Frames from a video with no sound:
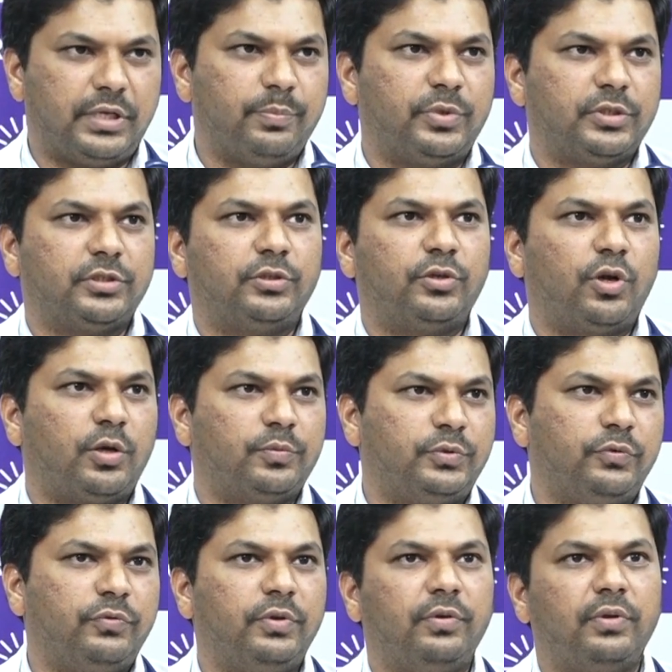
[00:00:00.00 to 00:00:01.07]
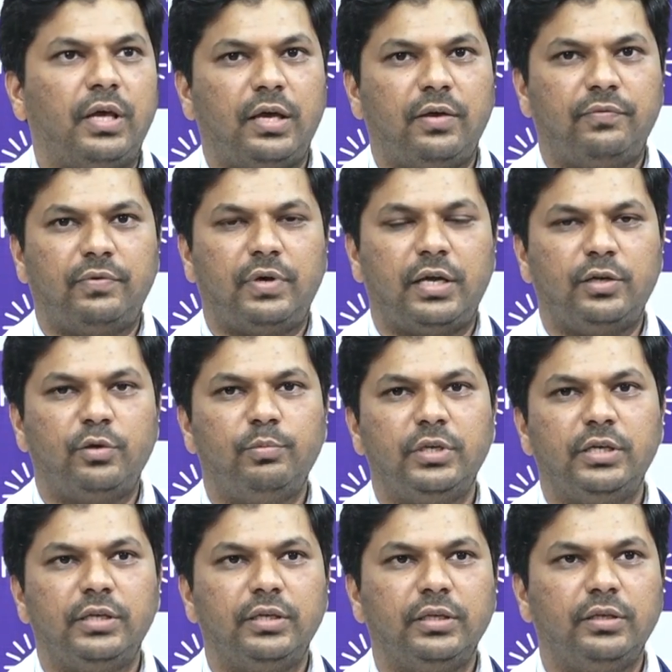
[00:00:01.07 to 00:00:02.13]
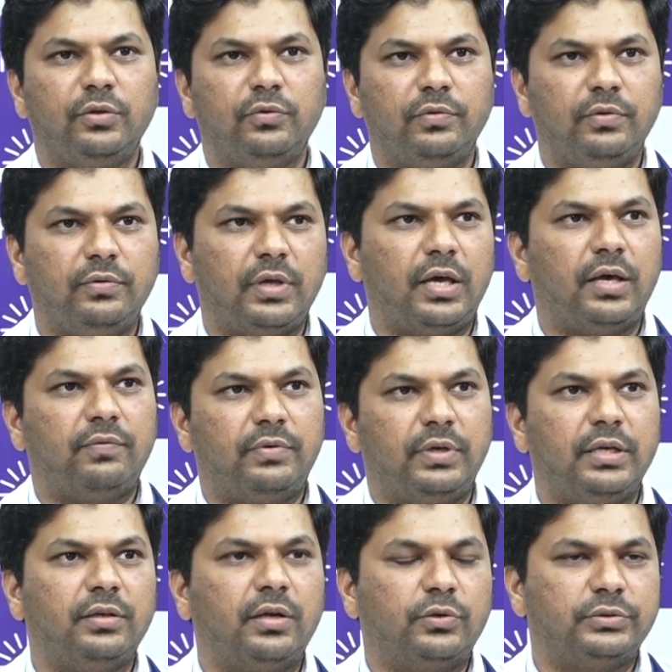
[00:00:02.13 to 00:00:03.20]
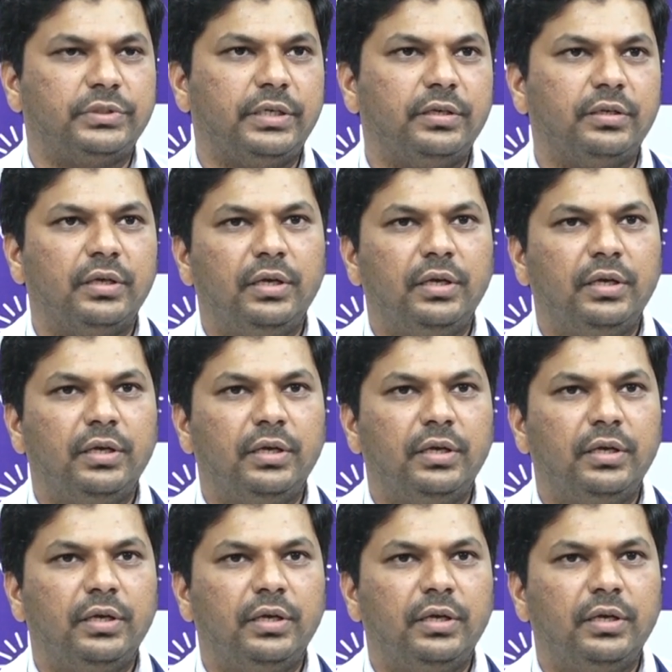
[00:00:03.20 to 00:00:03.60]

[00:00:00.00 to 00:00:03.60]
Temperature drops, you will have high humidity, you will have rain outside.